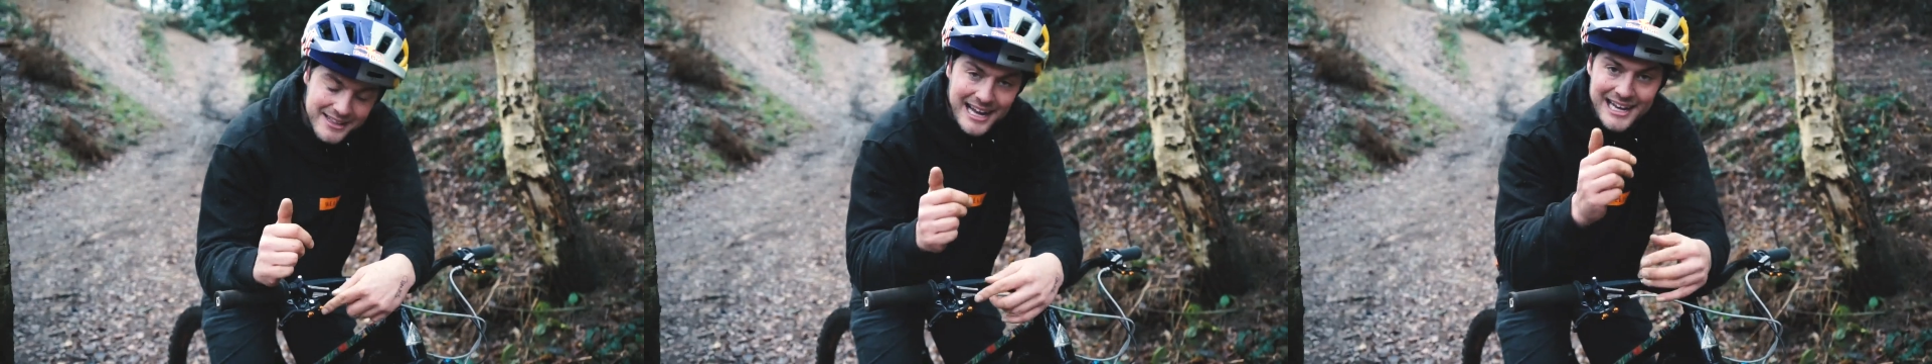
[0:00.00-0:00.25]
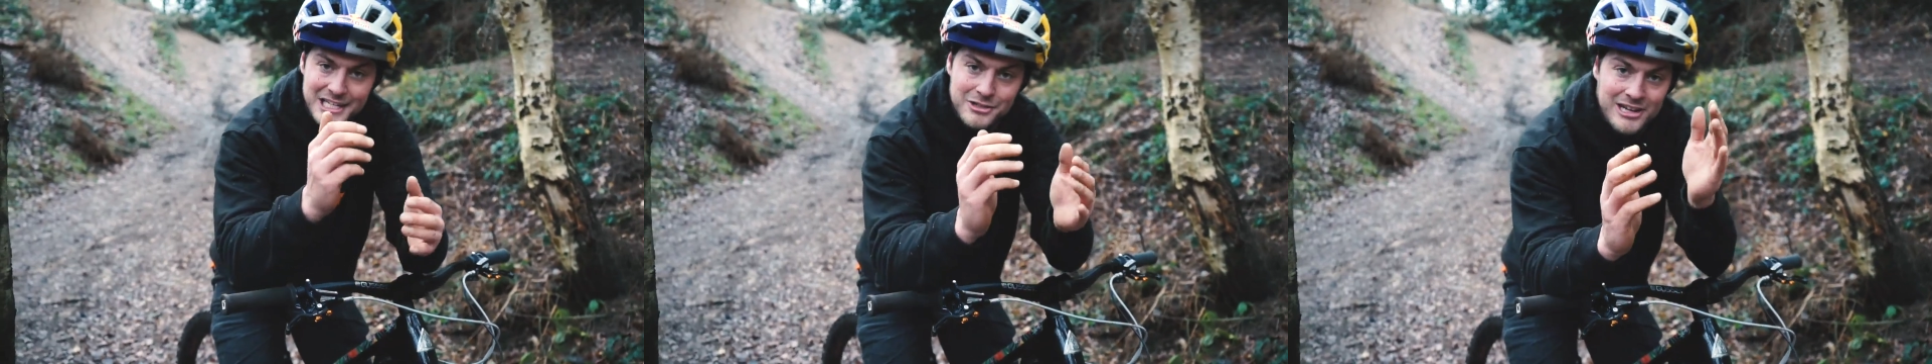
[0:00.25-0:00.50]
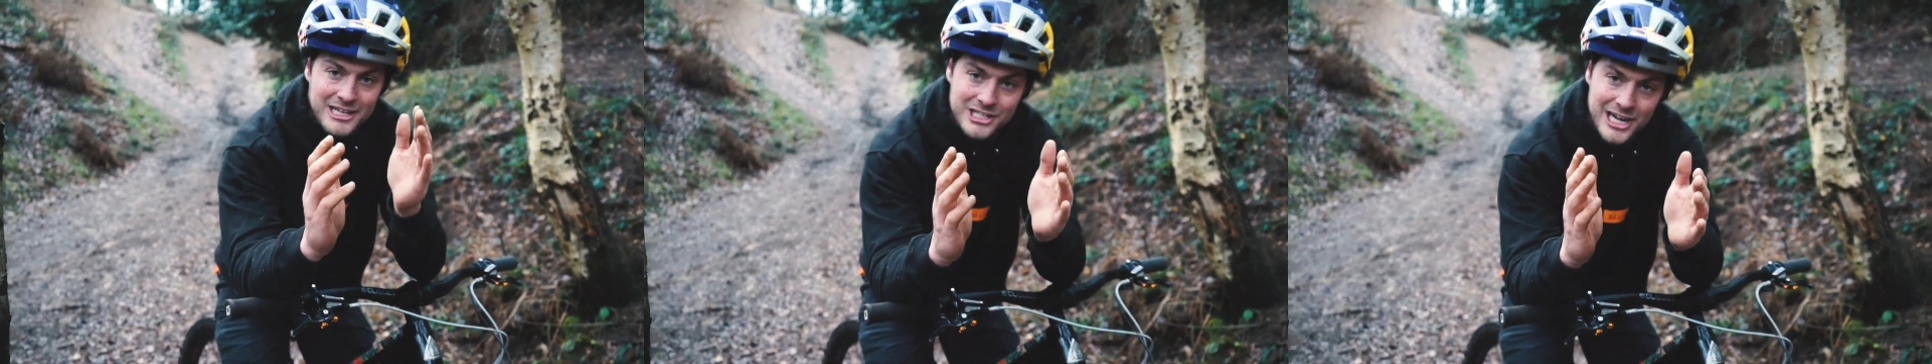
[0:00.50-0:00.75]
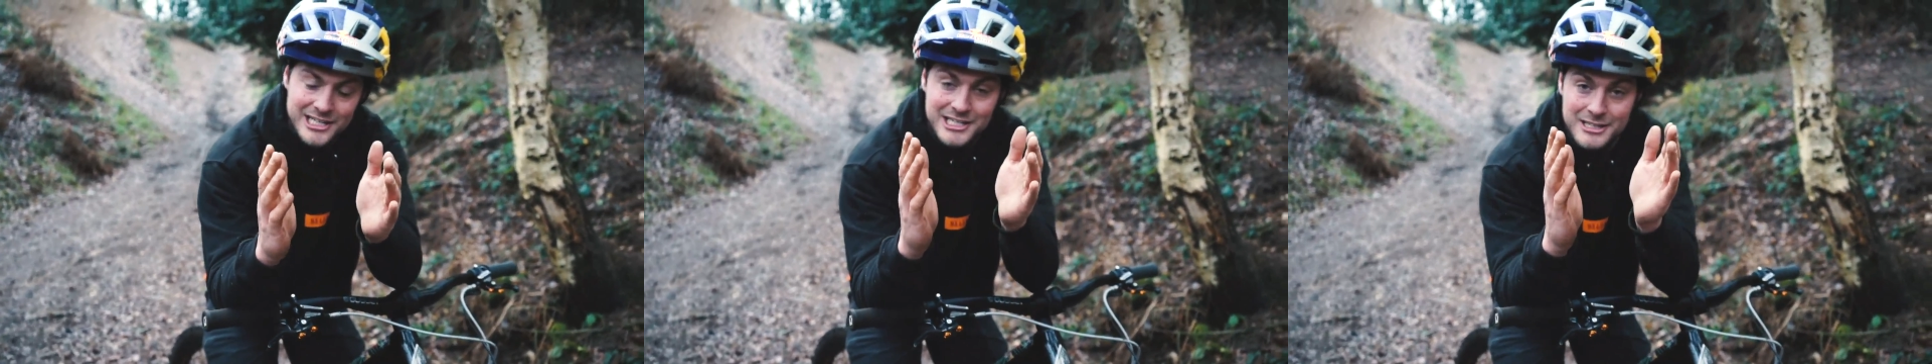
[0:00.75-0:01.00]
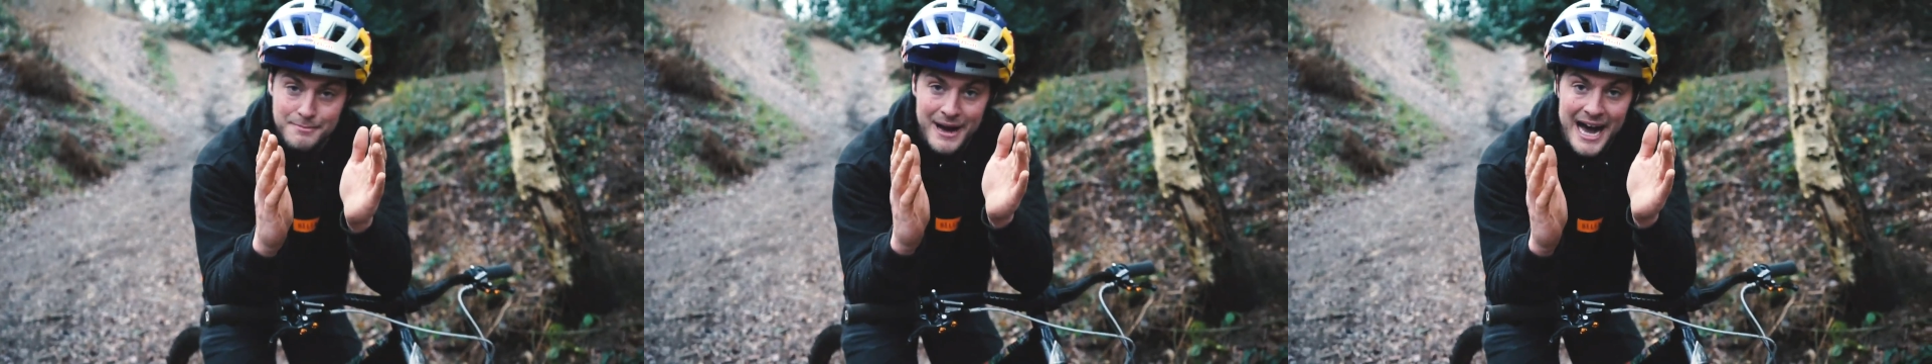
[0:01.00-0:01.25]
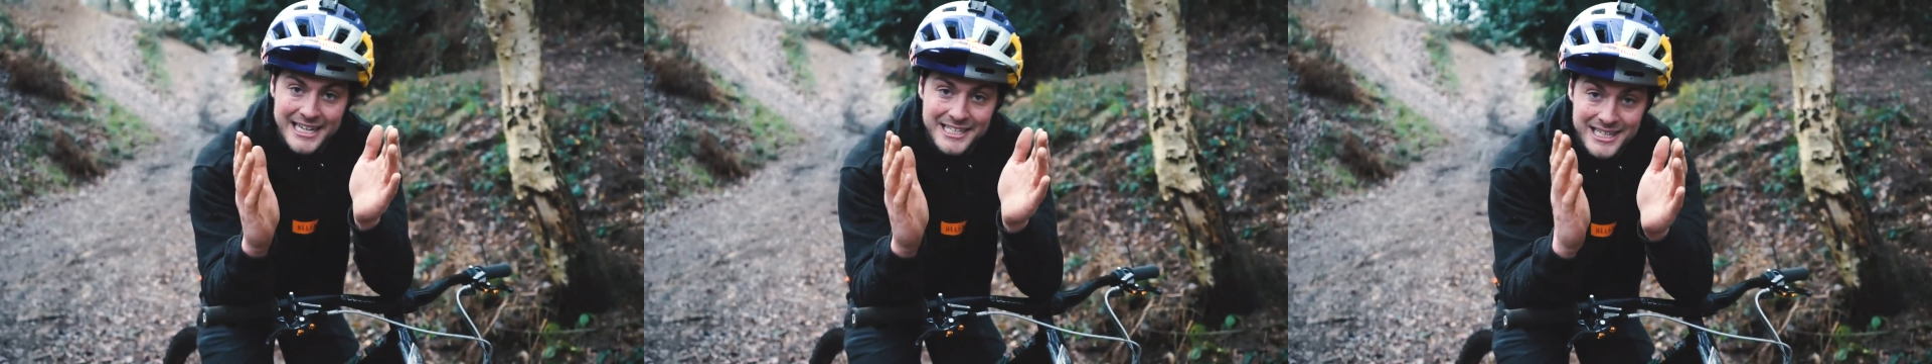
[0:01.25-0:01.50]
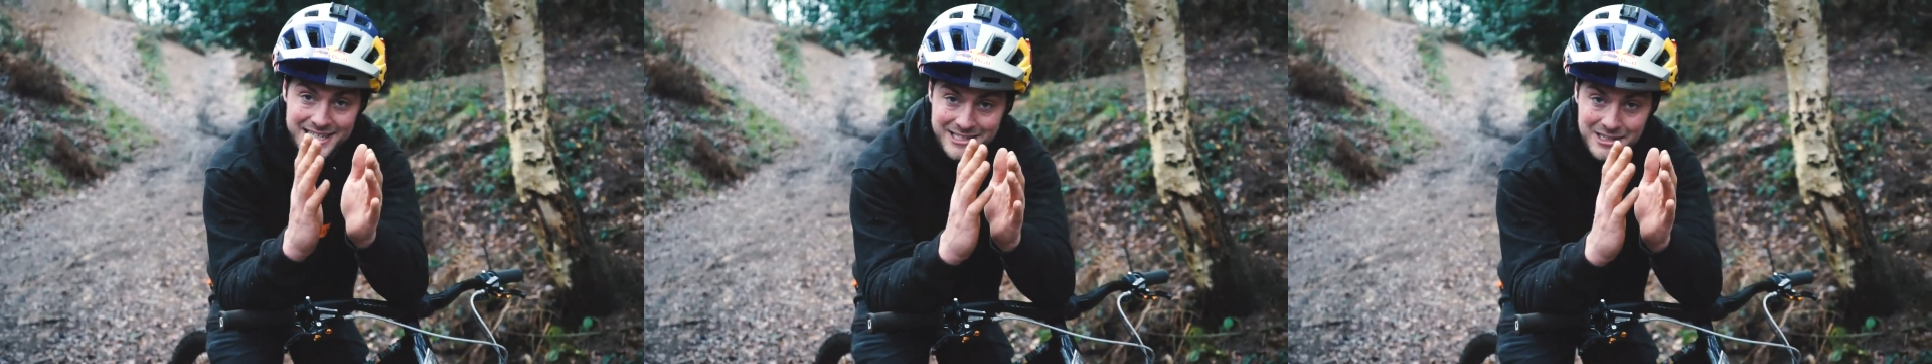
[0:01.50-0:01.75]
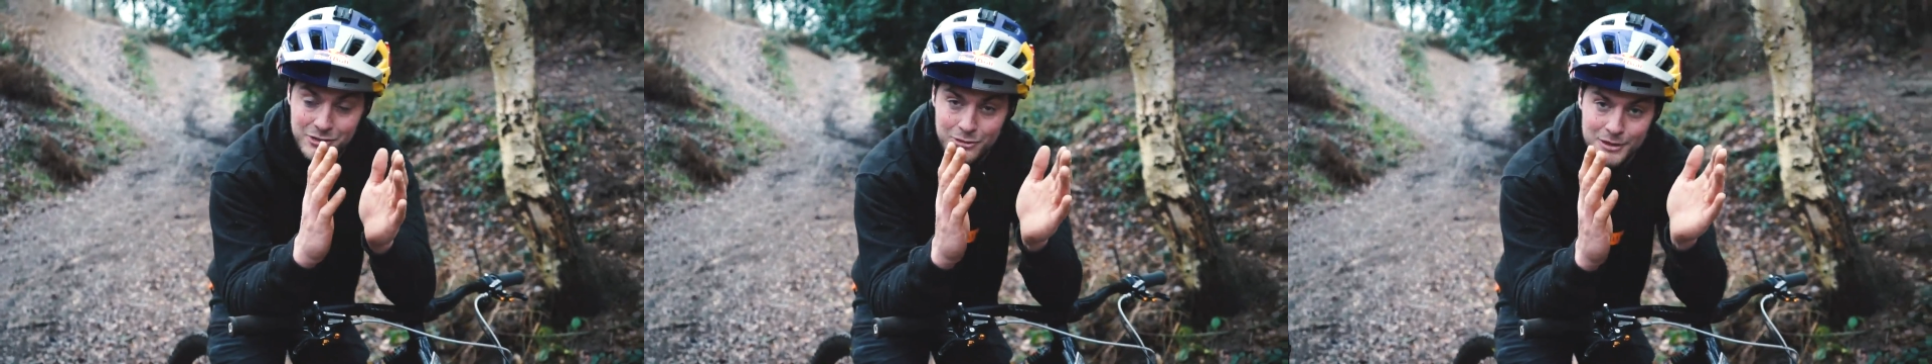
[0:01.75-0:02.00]
that literally adjusts the pad
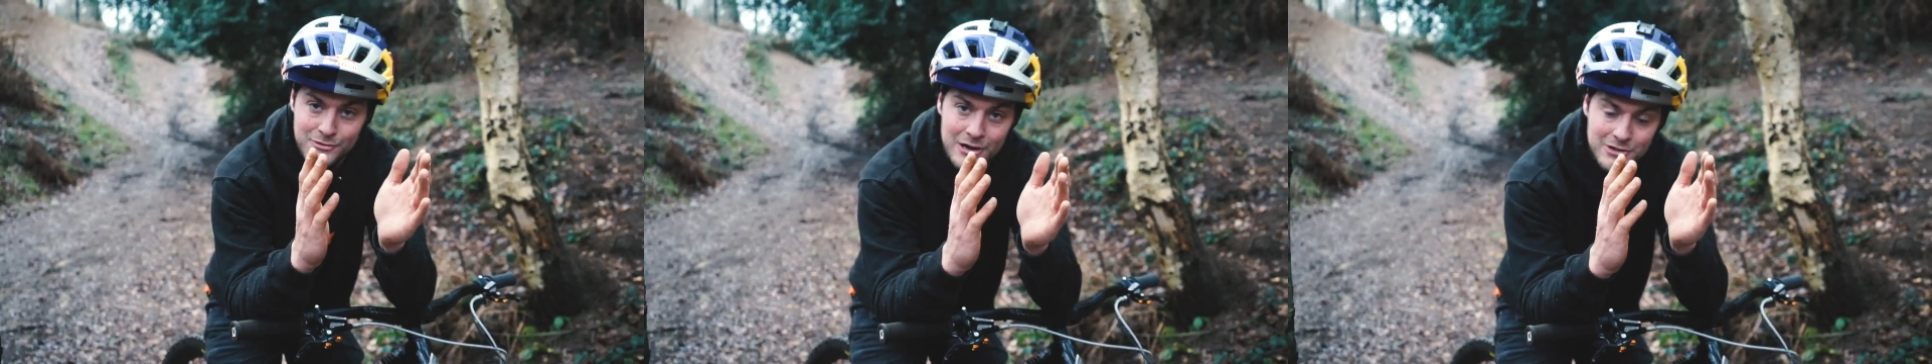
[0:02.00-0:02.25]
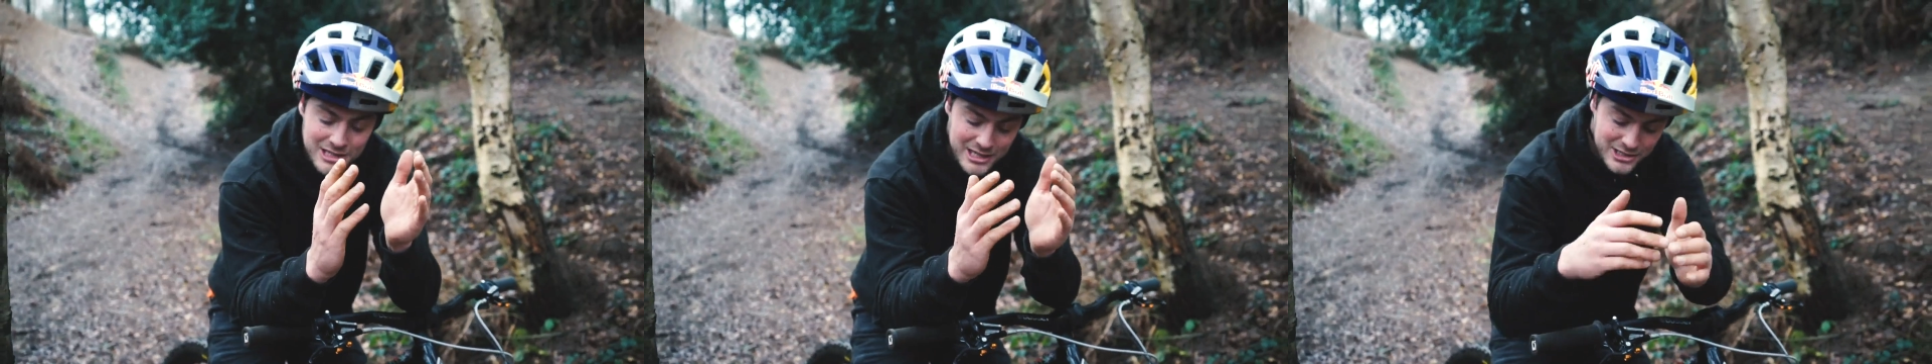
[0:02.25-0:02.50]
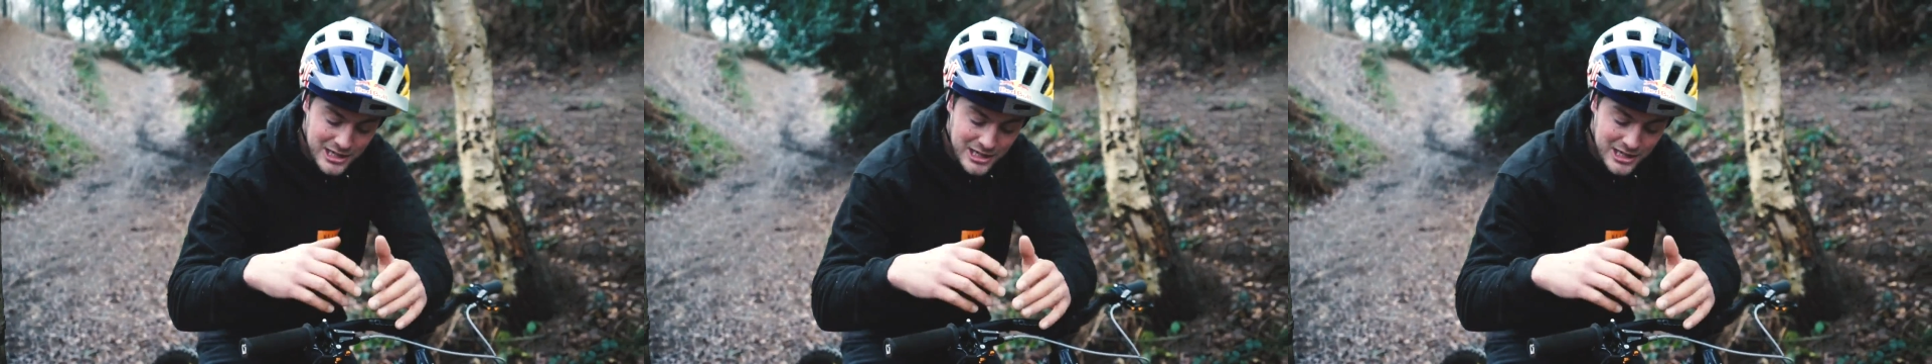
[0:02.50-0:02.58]
distance from the rotor.